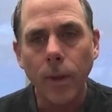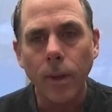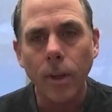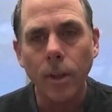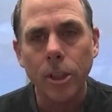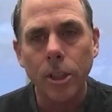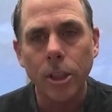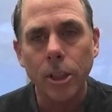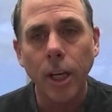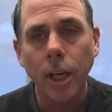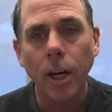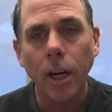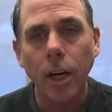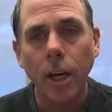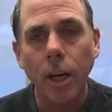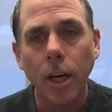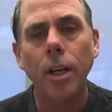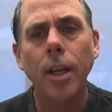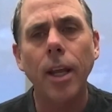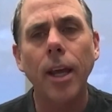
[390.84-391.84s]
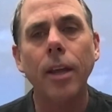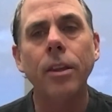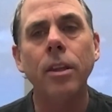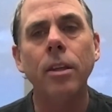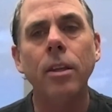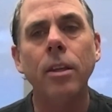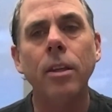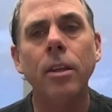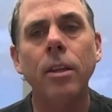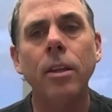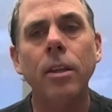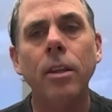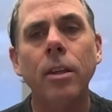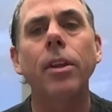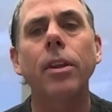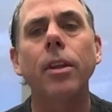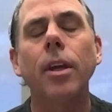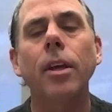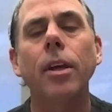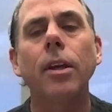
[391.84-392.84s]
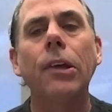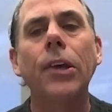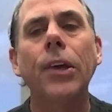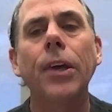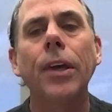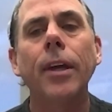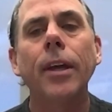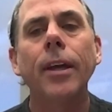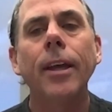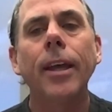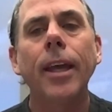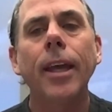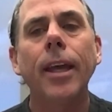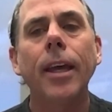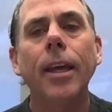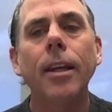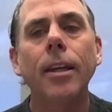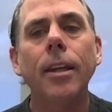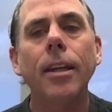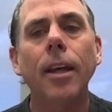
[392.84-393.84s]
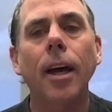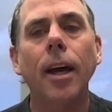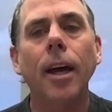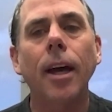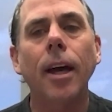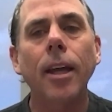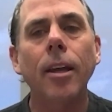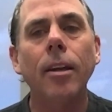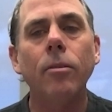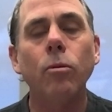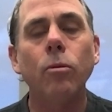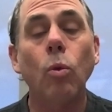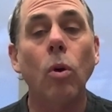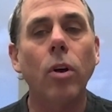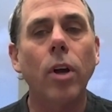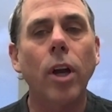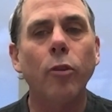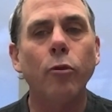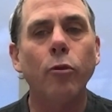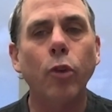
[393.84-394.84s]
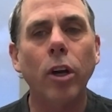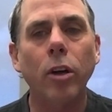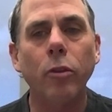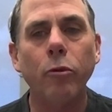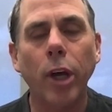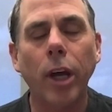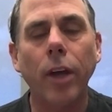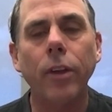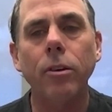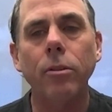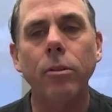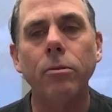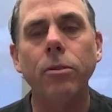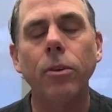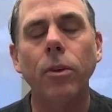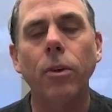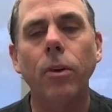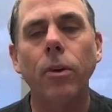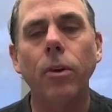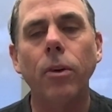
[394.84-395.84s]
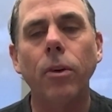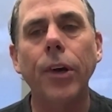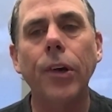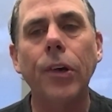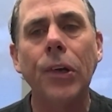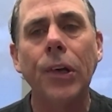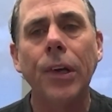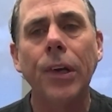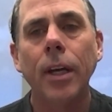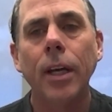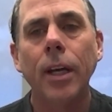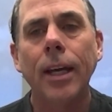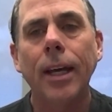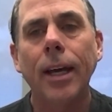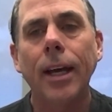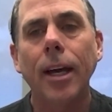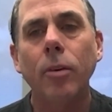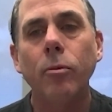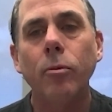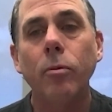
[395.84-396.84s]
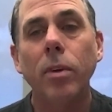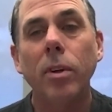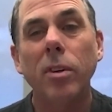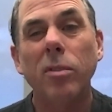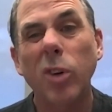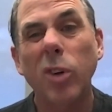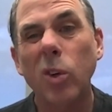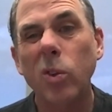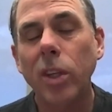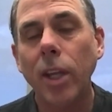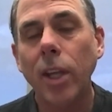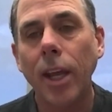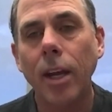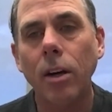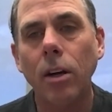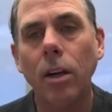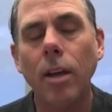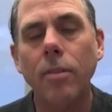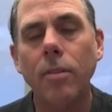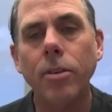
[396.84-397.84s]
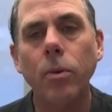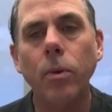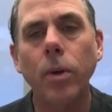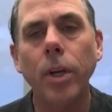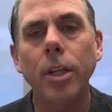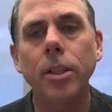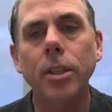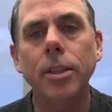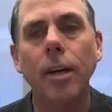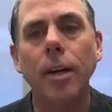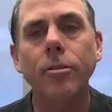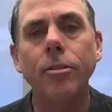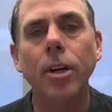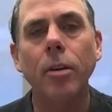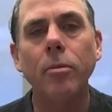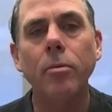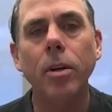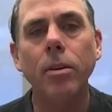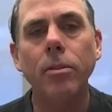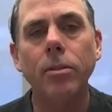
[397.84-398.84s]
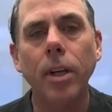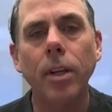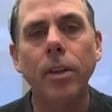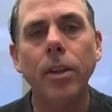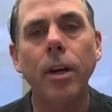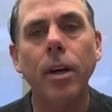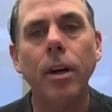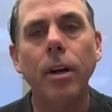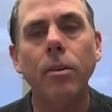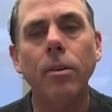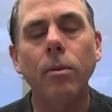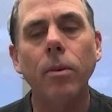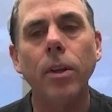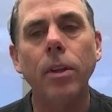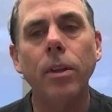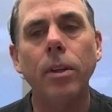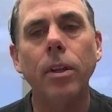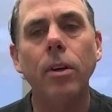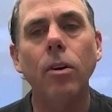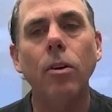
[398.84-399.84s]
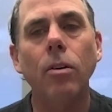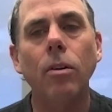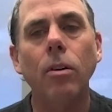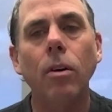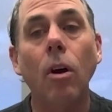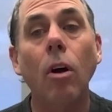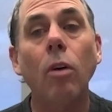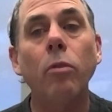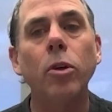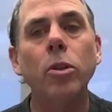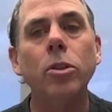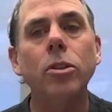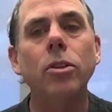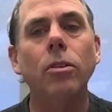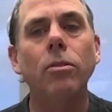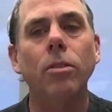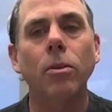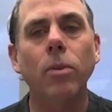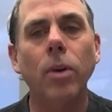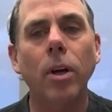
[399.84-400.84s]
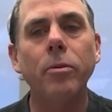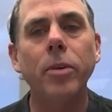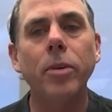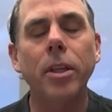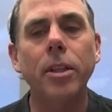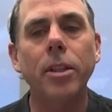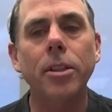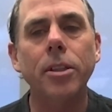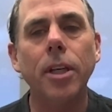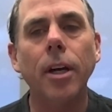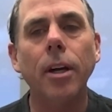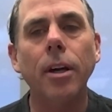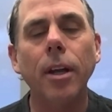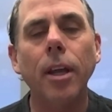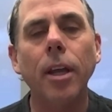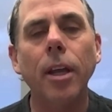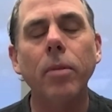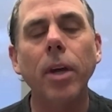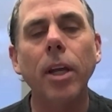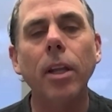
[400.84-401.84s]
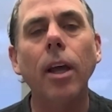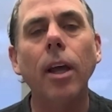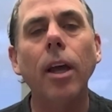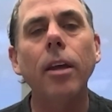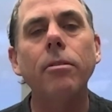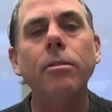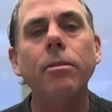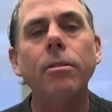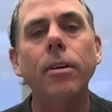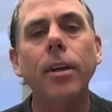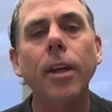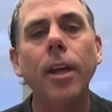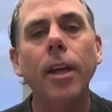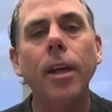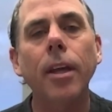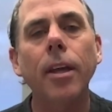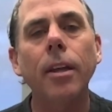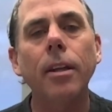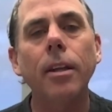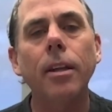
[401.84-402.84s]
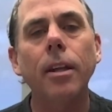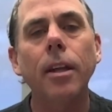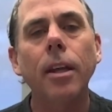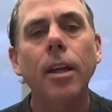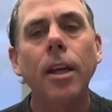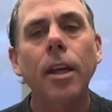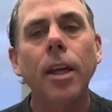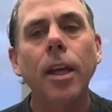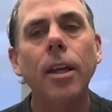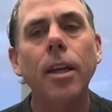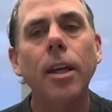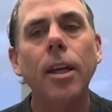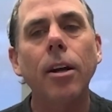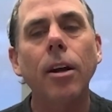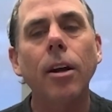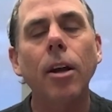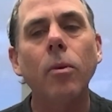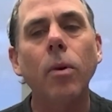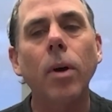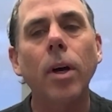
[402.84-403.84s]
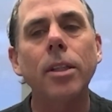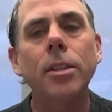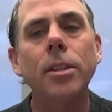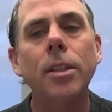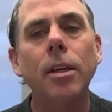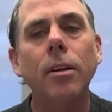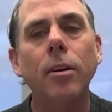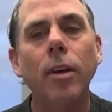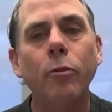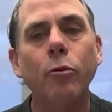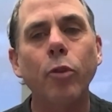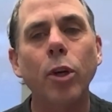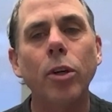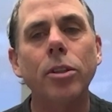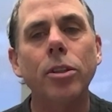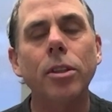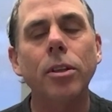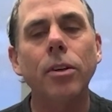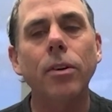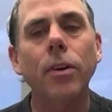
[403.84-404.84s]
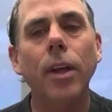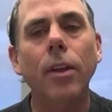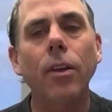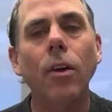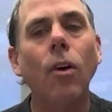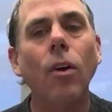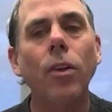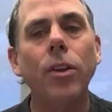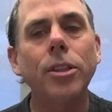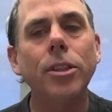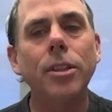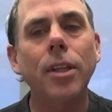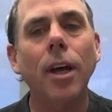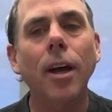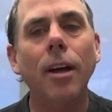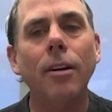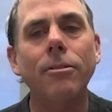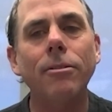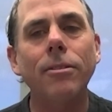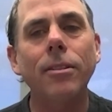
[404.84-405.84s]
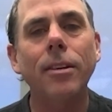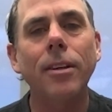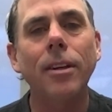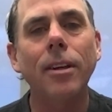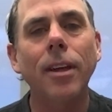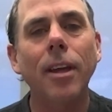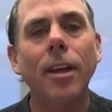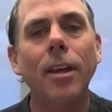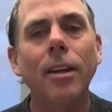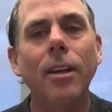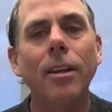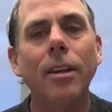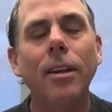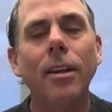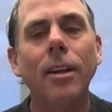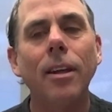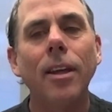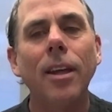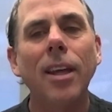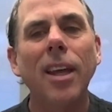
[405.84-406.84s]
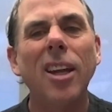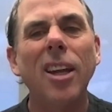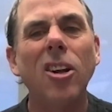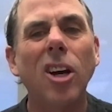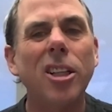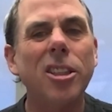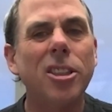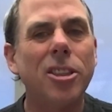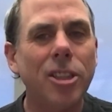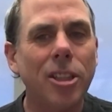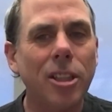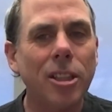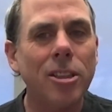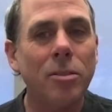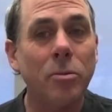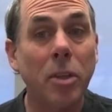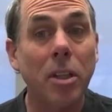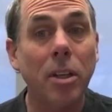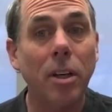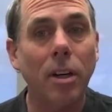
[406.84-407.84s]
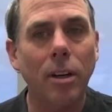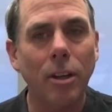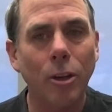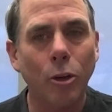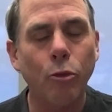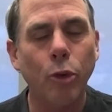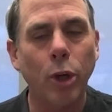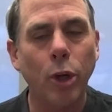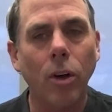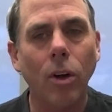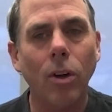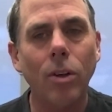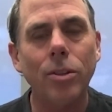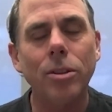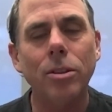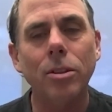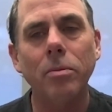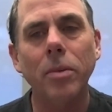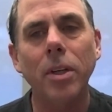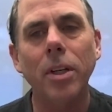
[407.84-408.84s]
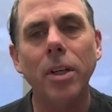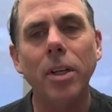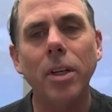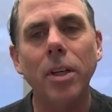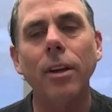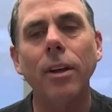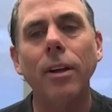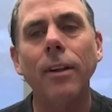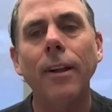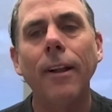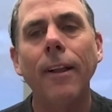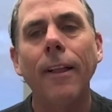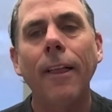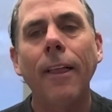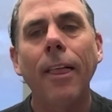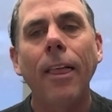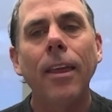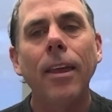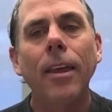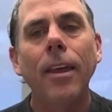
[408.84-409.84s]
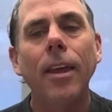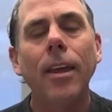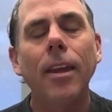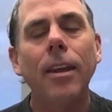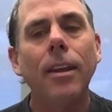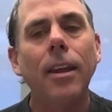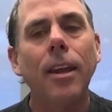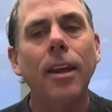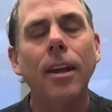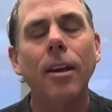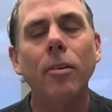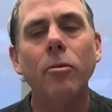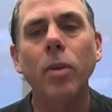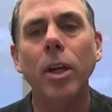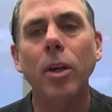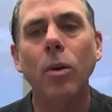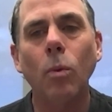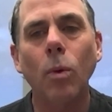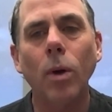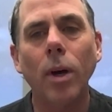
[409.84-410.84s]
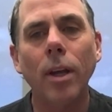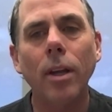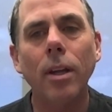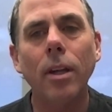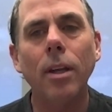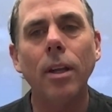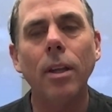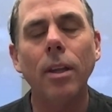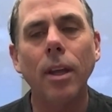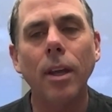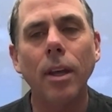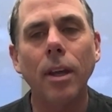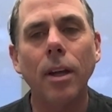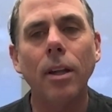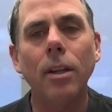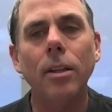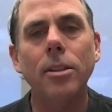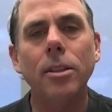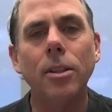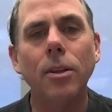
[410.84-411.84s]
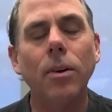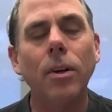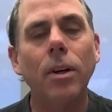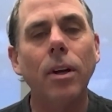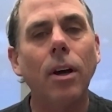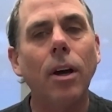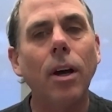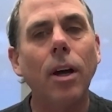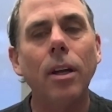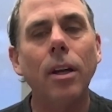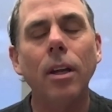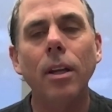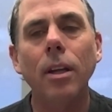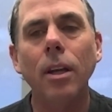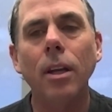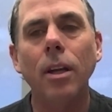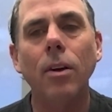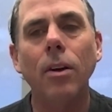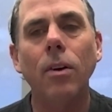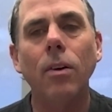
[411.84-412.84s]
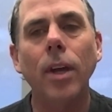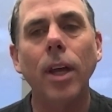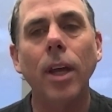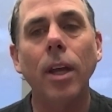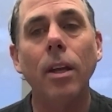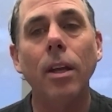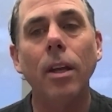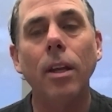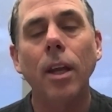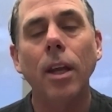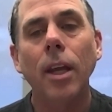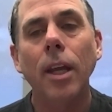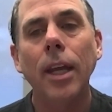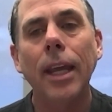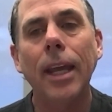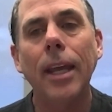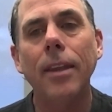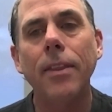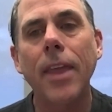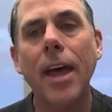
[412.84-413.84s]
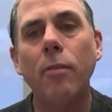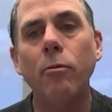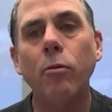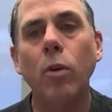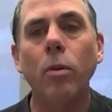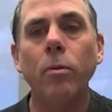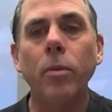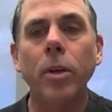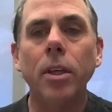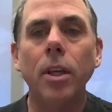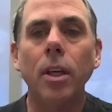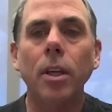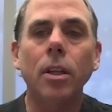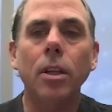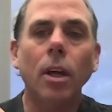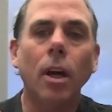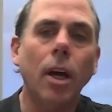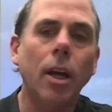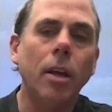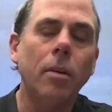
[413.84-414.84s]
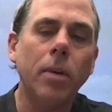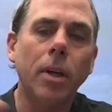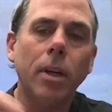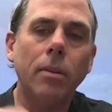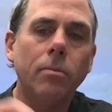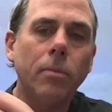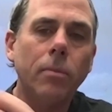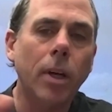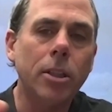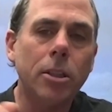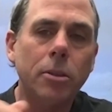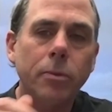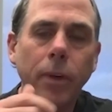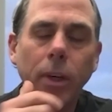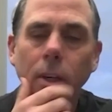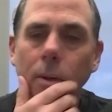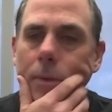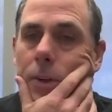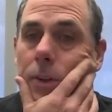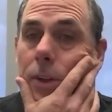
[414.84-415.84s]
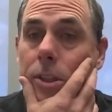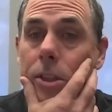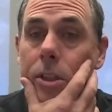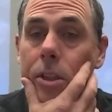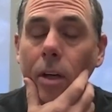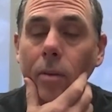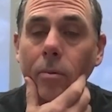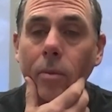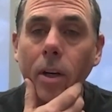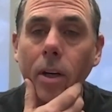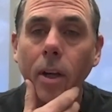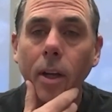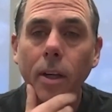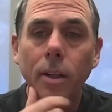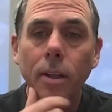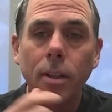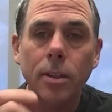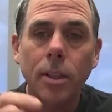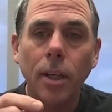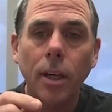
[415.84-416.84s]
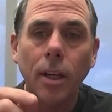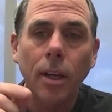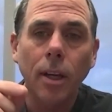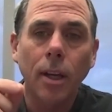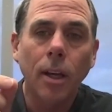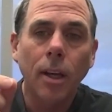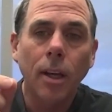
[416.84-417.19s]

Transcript: scared to death of everything, and woke up on the bathroom floor there about 10 or 11 weeks after I moved in there with an almost overwhelming desire to end my life. And here I was, a person who had all the stuff, and not just material, but also material. And I'm like, what in the hell is going on? And that moment in time, I speak about this some, and I say